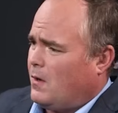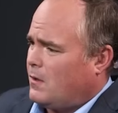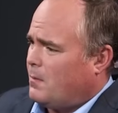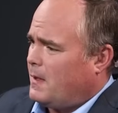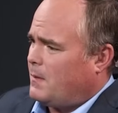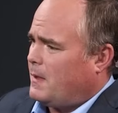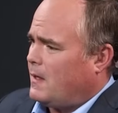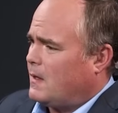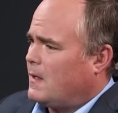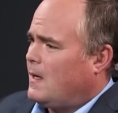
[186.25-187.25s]
a little bit,
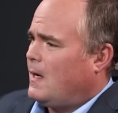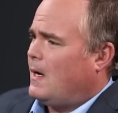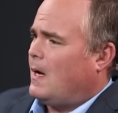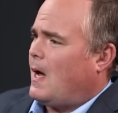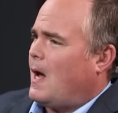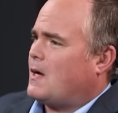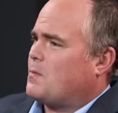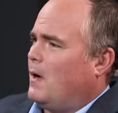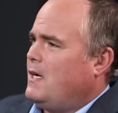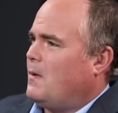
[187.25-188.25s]
Peter,
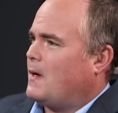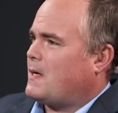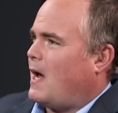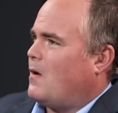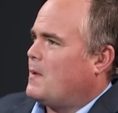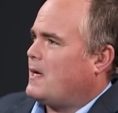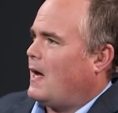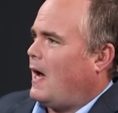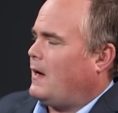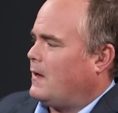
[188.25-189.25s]
explain to us how we
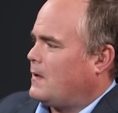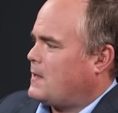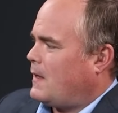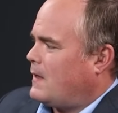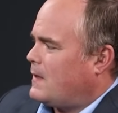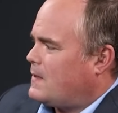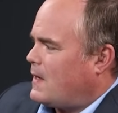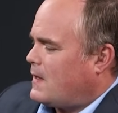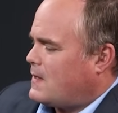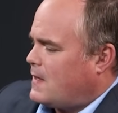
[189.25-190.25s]
got here. Set
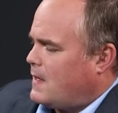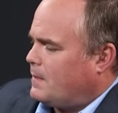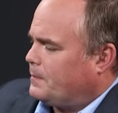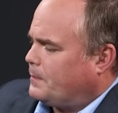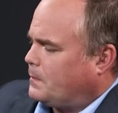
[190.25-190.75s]
the scene.